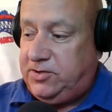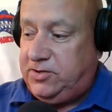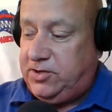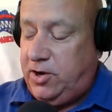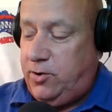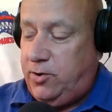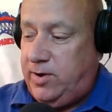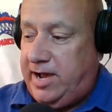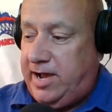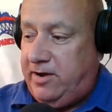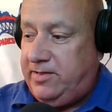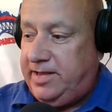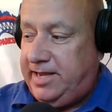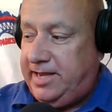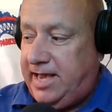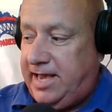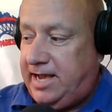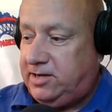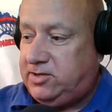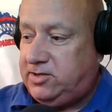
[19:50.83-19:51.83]
show how they
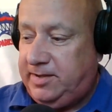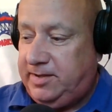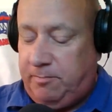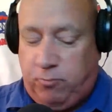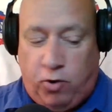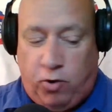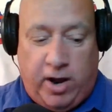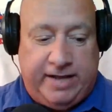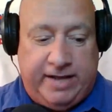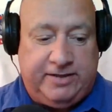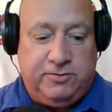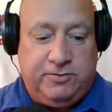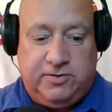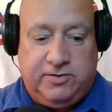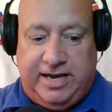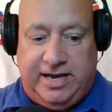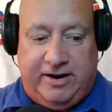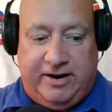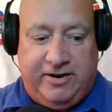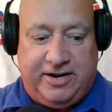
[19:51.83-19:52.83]
actually brought those
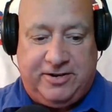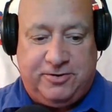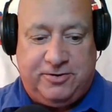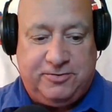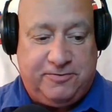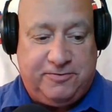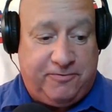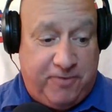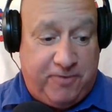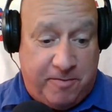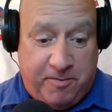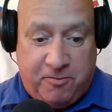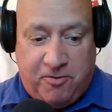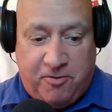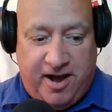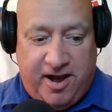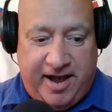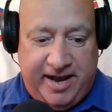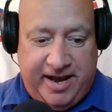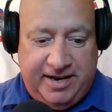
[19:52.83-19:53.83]
characters from a
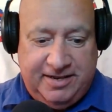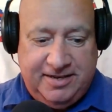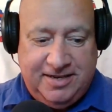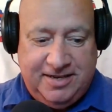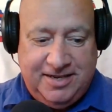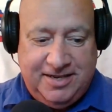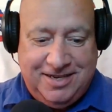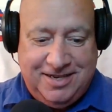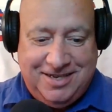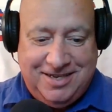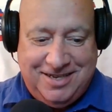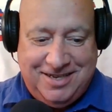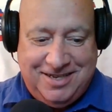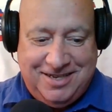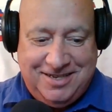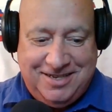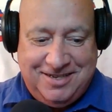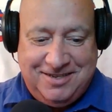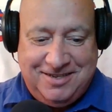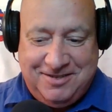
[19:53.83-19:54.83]
ride
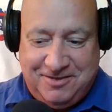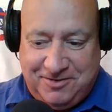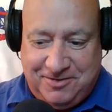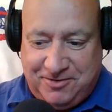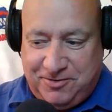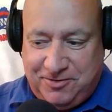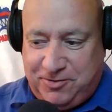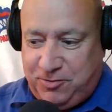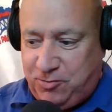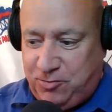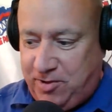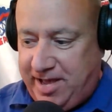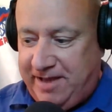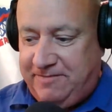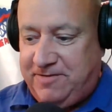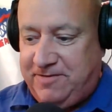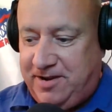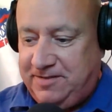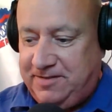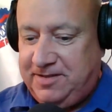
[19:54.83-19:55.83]
to
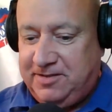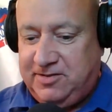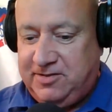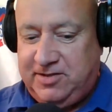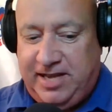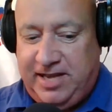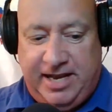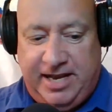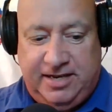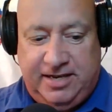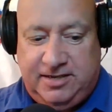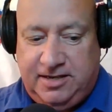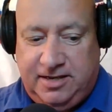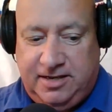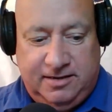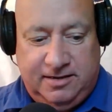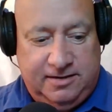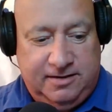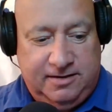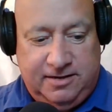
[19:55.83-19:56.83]
life on the stage.
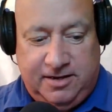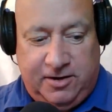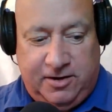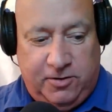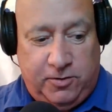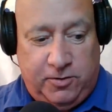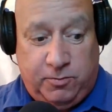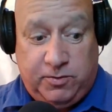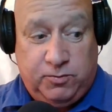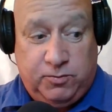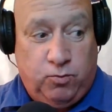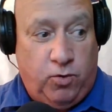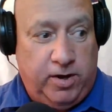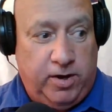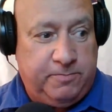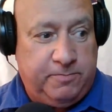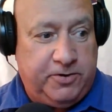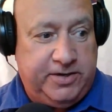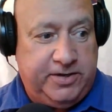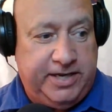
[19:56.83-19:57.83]
And there was
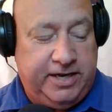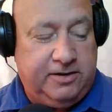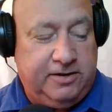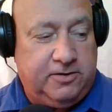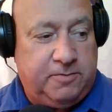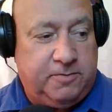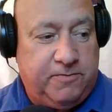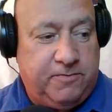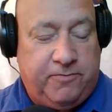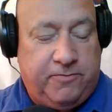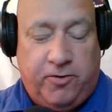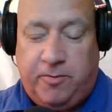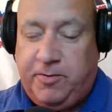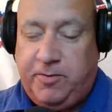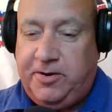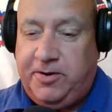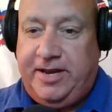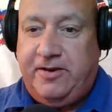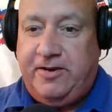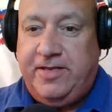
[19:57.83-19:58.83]
one particular
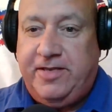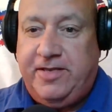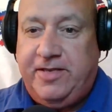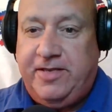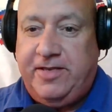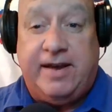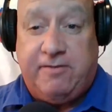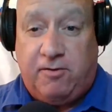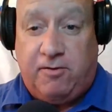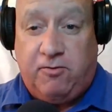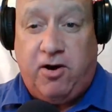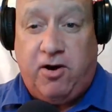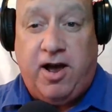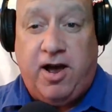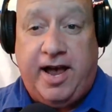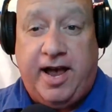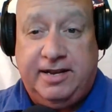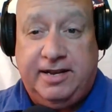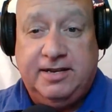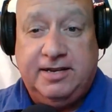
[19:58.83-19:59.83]
performer in there that his favorite
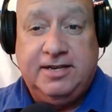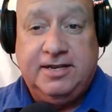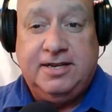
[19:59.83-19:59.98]
ride